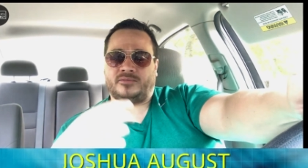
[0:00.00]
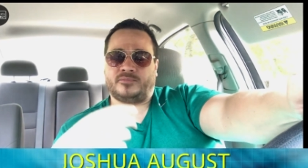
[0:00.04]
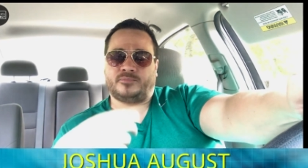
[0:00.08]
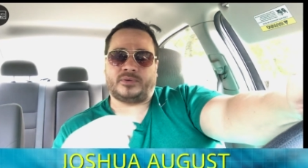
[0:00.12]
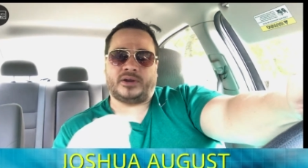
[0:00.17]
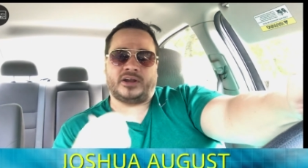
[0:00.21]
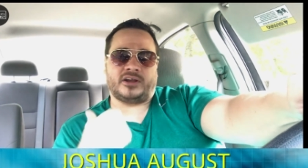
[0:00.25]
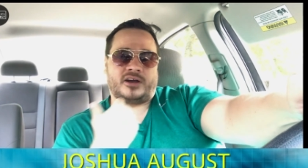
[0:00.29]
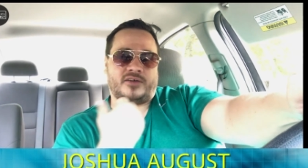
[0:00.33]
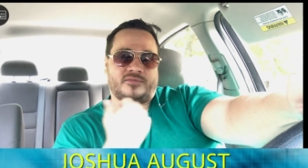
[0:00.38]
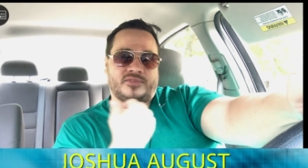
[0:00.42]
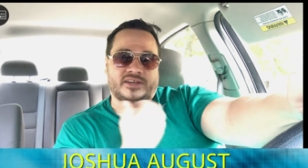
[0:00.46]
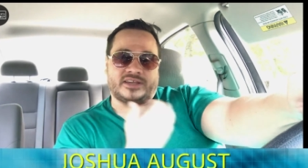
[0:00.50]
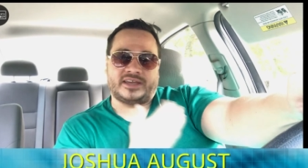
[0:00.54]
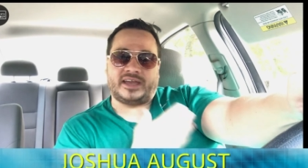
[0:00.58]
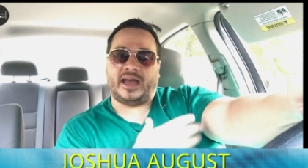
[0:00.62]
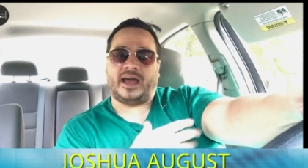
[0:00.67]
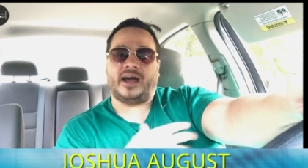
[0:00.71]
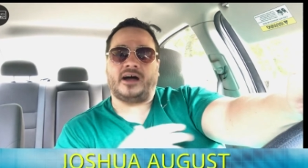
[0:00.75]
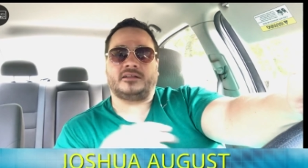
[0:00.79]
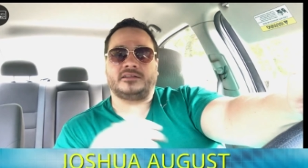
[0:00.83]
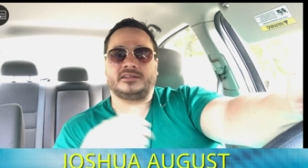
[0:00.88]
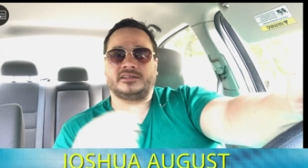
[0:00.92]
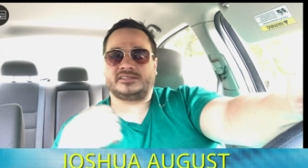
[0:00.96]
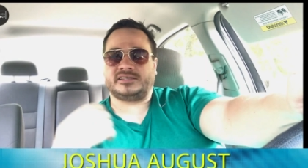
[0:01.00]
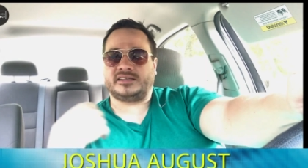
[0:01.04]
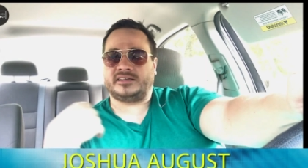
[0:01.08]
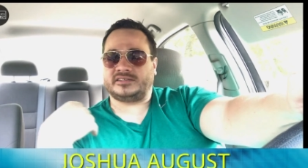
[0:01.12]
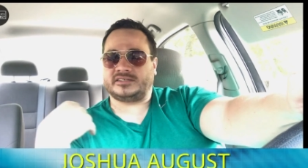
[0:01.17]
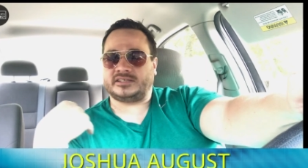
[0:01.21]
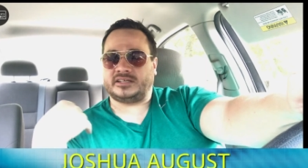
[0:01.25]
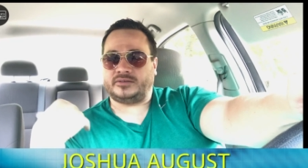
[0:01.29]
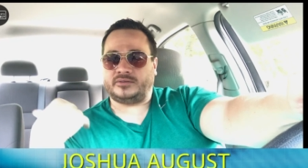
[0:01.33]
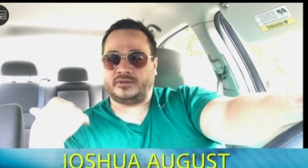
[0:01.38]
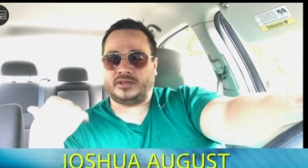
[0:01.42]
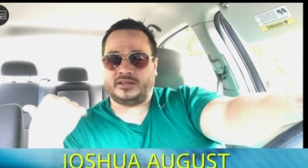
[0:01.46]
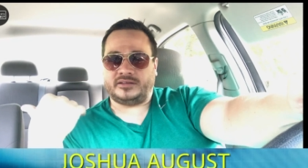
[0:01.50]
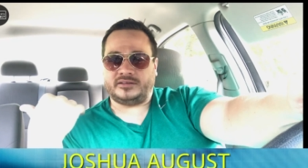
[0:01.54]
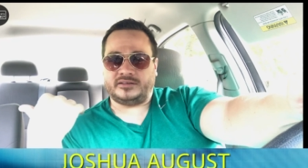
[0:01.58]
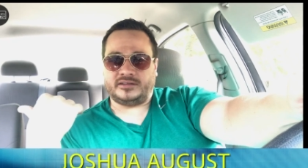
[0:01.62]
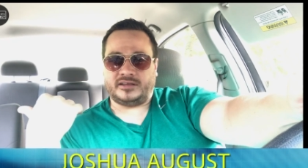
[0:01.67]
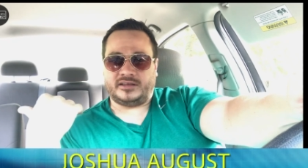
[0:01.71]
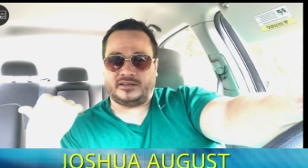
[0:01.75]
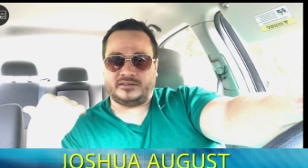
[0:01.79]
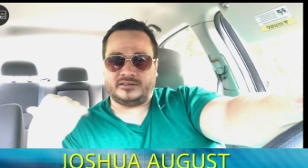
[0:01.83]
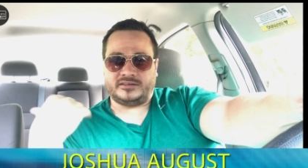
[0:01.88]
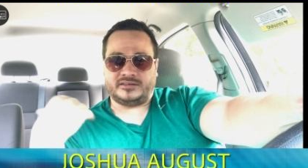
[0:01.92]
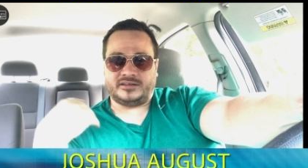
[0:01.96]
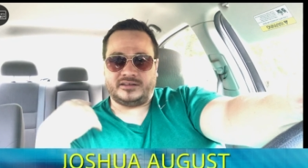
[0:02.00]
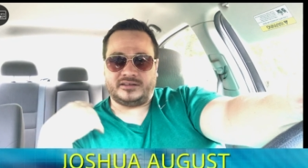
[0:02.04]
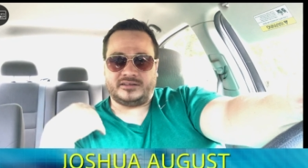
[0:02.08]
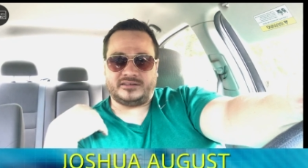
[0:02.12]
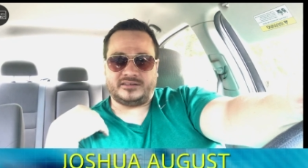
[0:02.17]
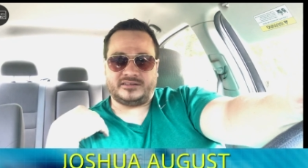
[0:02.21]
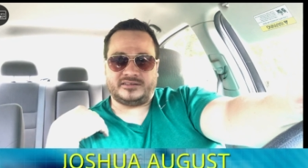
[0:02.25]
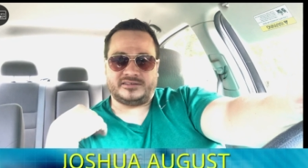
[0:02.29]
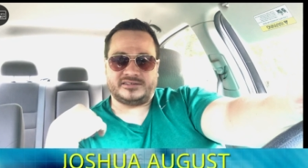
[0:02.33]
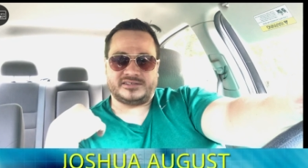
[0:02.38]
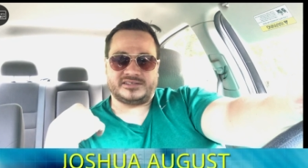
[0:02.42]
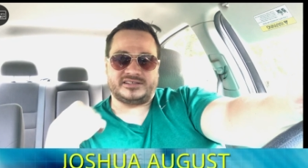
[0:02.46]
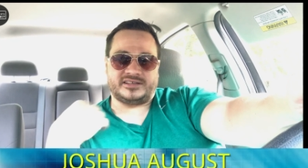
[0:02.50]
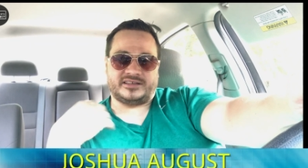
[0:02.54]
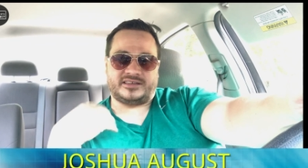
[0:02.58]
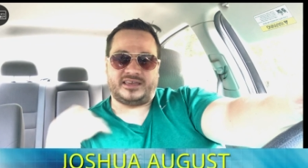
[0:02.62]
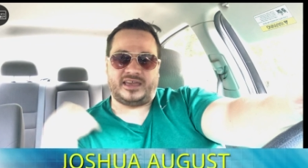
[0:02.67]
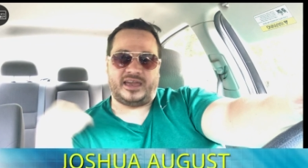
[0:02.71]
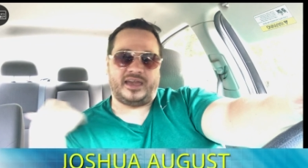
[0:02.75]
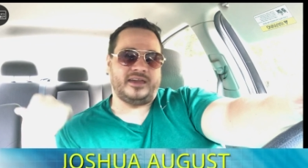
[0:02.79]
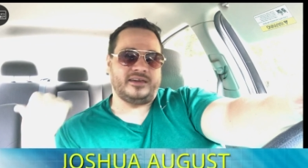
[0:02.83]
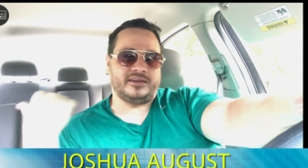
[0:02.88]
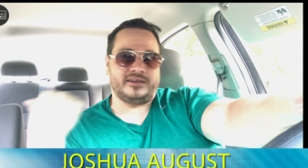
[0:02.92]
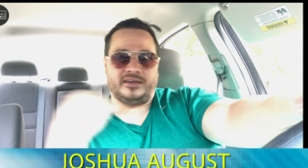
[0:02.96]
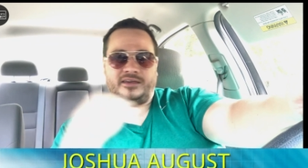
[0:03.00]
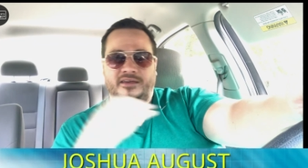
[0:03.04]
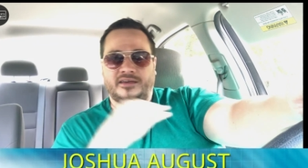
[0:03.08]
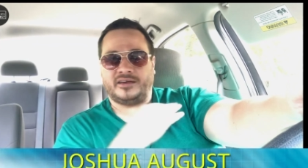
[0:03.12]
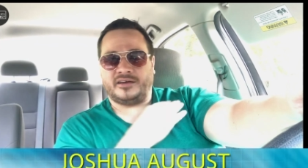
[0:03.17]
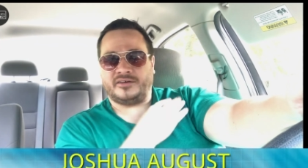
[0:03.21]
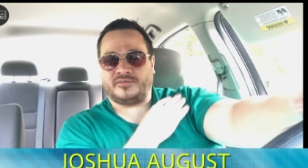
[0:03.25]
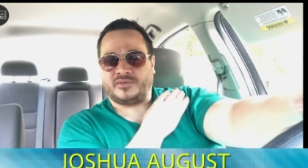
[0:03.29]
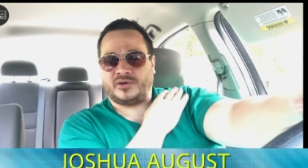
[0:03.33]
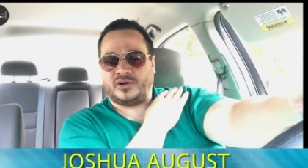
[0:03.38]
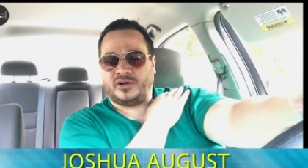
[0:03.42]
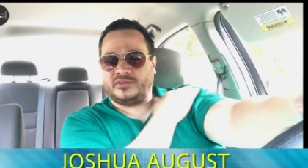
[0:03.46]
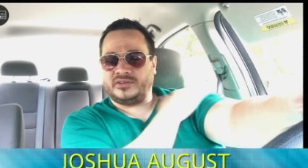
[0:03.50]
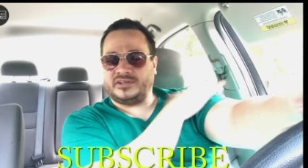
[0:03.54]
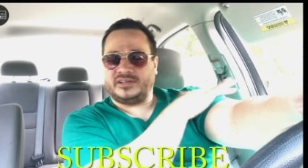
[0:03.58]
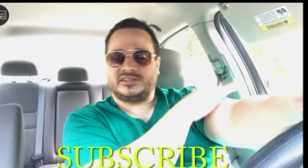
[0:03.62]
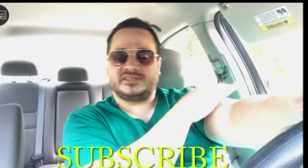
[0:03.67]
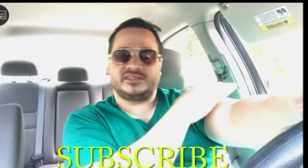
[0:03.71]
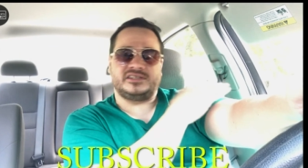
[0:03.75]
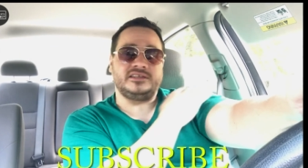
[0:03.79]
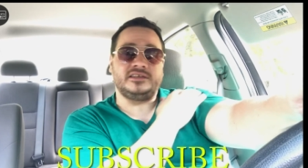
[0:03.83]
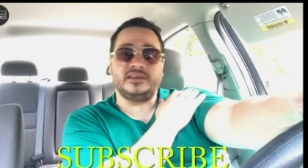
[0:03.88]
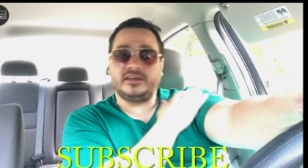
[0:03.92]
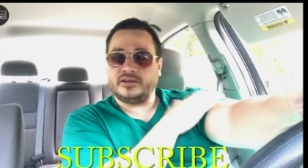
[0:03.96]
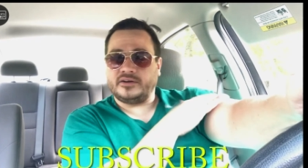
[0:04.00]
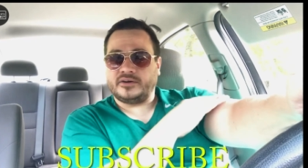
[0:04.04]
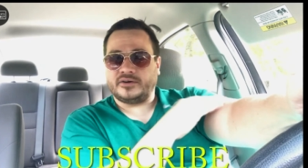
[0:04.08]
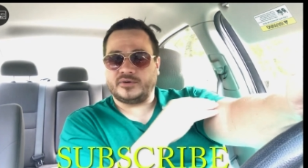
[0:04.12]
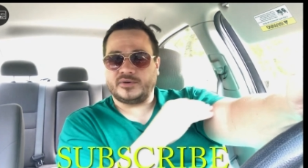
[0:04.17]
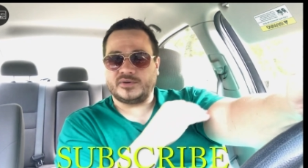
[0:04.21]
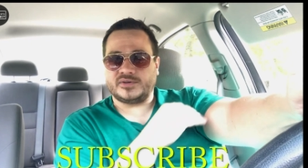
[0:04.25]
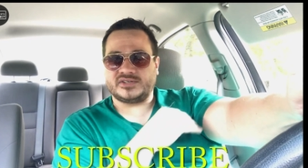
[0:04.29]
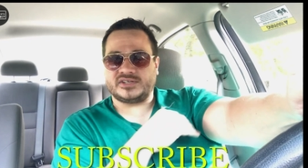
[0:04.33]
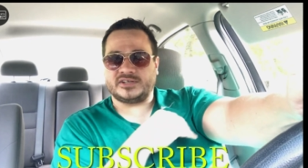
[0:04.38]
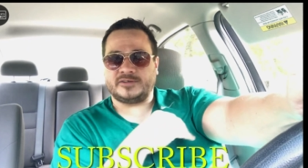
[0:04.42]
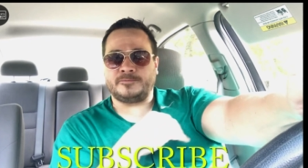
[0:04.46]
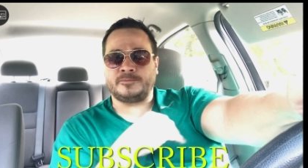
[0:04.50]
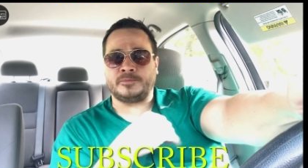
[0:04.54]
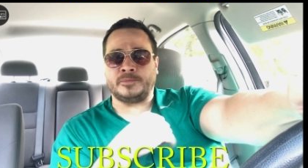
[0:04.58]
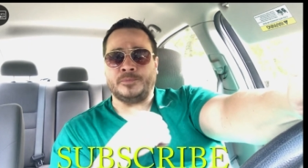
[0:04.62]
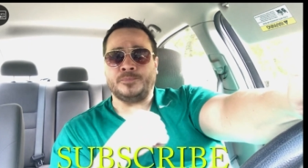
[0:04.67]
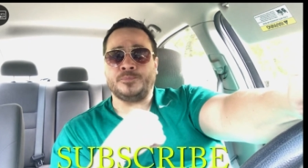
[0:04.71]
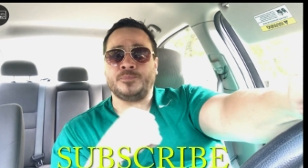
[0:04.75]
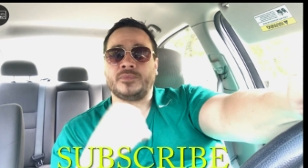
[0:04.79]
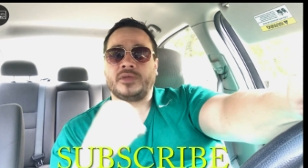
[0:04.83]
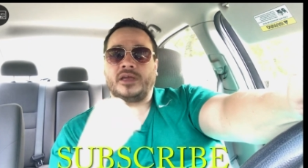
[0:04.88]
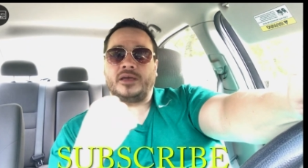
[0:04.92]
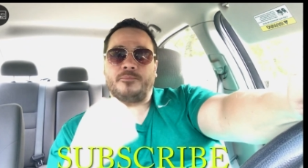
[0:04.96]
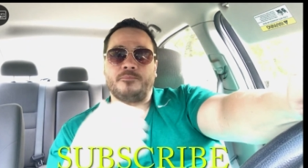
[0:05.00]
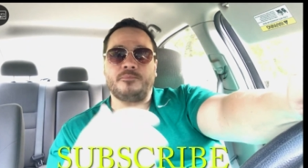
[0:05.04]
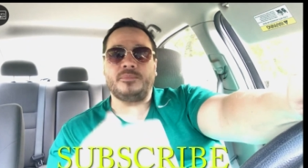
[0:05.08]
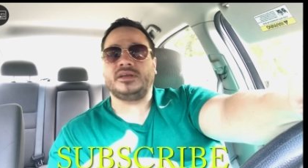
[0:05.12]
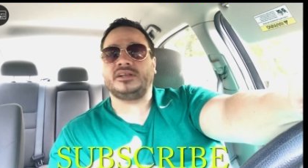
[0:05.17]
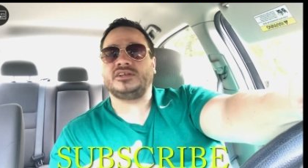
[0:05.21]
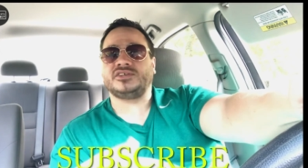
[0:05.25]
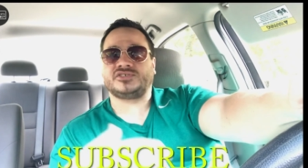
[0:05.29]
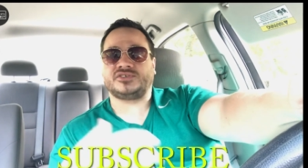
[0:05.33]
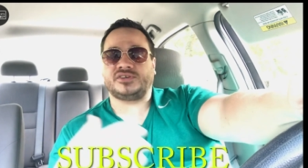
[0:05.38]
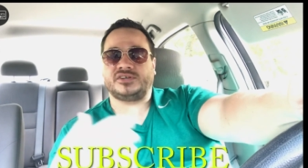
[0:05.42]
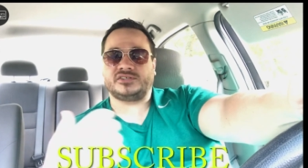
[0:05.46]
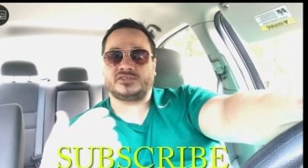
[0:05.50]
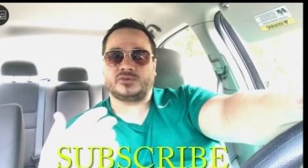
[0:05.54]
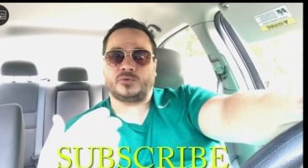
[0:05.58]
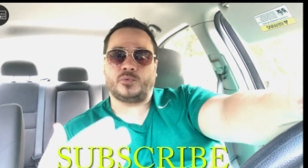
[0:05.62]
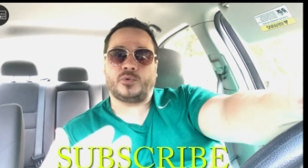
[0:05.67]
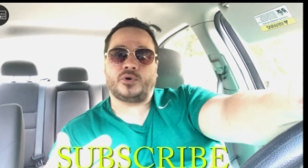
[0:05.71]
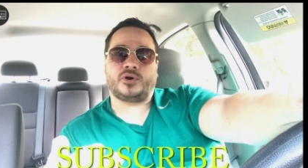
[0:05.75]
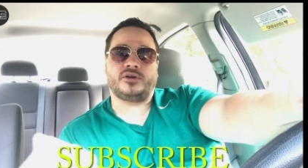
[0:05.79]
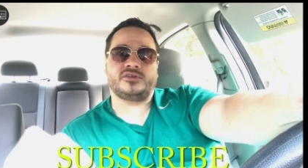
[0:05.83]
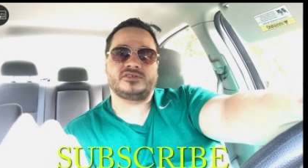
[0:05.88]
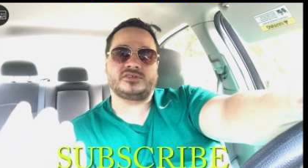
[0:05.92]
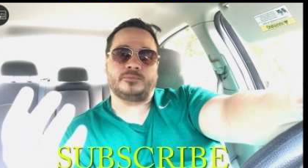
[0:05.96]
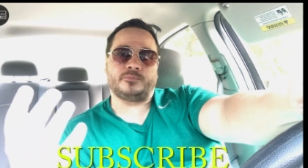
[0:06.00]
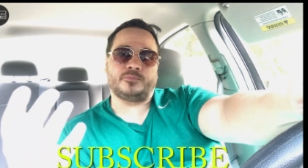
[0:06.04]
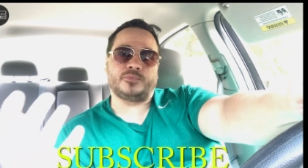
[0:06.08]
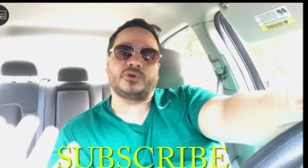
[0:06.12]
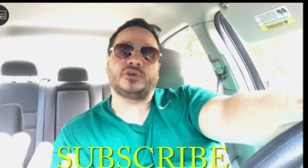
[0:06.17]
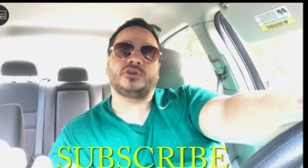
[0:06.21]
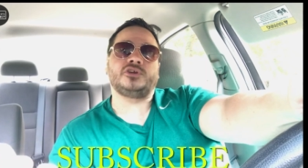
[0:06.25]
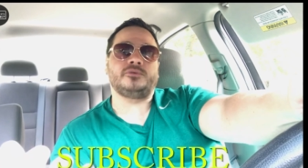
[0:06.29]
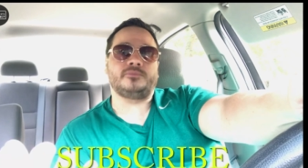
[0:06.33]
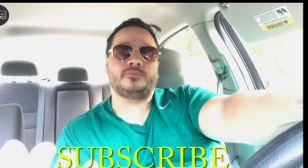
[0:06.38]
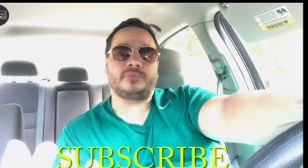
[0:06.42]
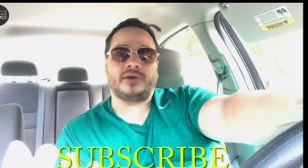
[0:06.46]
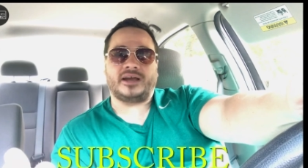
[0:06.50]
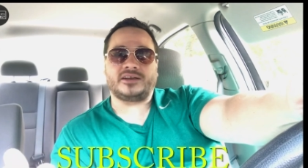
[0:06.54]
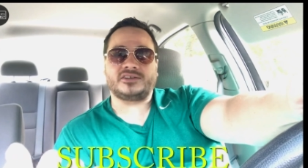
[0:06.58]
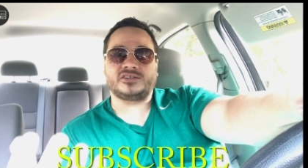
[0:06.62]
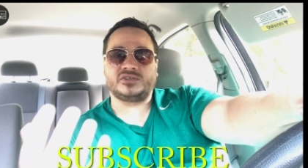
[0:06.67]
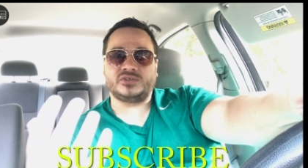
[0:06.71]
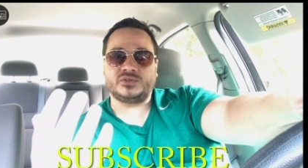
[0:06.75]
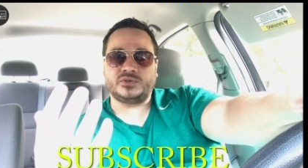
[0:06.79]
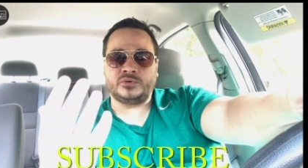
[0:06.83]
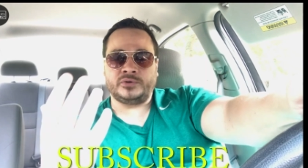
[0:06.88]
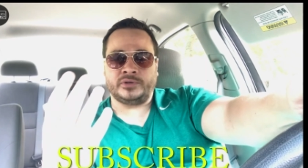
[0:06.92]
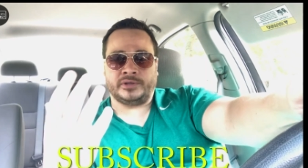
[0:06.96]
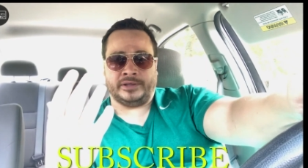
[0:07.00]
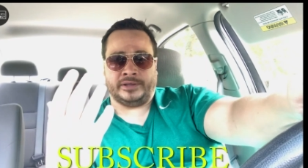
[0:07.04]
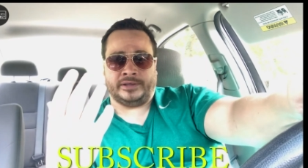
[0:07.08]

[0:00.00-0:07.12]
break off the calluses and, and, and, and just the caking of all these years and, and ministries and words and bring you back to